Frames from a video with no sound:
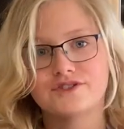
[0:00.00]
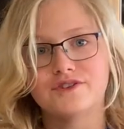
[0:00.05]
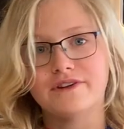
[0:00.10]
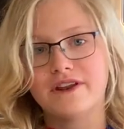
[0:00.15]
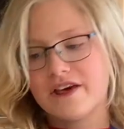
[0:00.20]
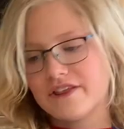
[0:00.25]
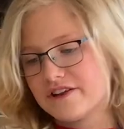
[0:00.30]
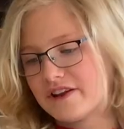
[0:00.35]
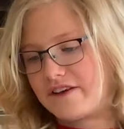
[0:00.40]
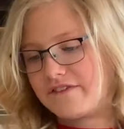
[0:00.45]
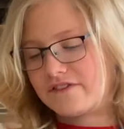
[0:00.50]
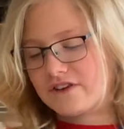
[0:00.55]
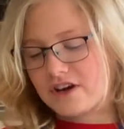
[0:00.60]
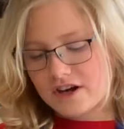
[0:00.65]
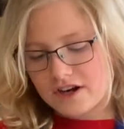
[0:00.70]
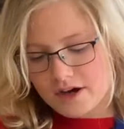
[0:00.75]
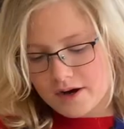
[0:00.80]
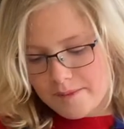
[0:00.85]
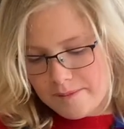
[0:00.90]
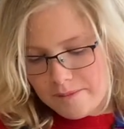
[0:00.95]
now that I've cut
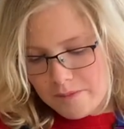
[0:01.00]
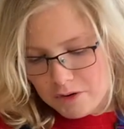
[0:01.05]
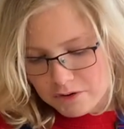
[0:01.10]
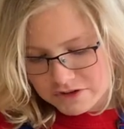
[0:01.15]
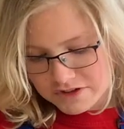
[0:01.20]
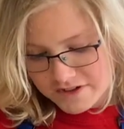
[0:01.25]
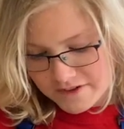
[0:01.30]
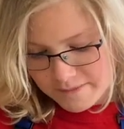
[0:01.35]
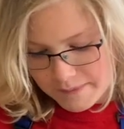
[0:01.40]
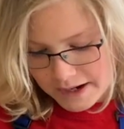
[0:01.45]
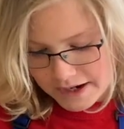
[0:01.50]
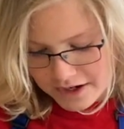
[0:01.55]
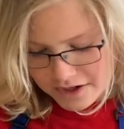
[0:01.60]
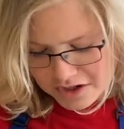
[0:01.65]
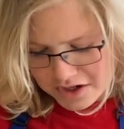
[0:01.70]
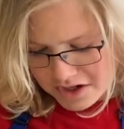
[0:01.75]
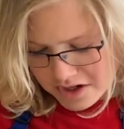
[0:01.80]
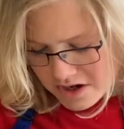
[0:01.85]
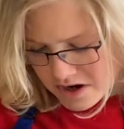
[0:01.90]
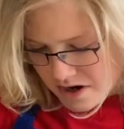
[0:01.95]
up most of my
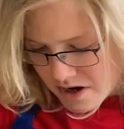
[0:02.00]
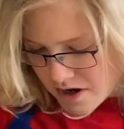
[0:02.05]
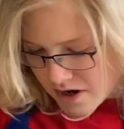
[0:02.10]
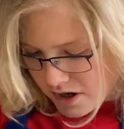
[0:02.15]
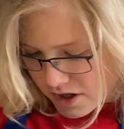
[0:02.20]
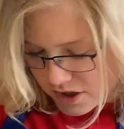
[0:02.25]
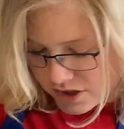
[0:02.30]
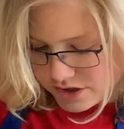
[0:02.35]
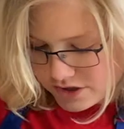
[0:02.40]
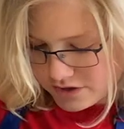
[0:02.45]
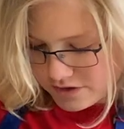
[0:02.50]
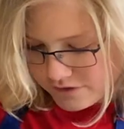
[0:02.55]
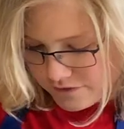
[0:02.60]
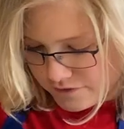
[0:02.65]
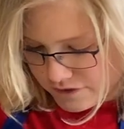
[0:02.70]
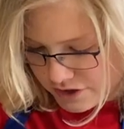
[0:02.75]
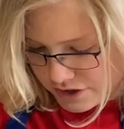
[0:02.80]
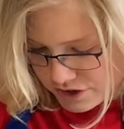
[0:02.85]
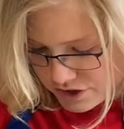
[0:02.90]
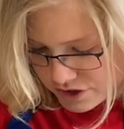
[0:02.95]
onion, I just need to finish